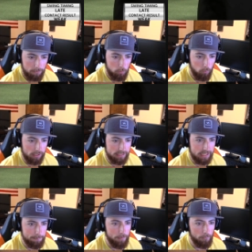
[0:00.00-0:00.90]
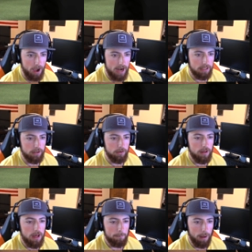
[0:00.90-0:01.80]
We're going to keep in the righty, dude.
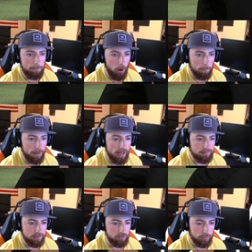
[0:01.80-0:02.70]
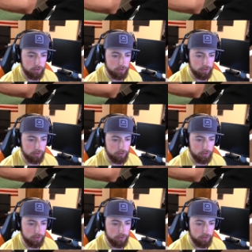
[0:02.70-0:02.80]
My bullpen isn't too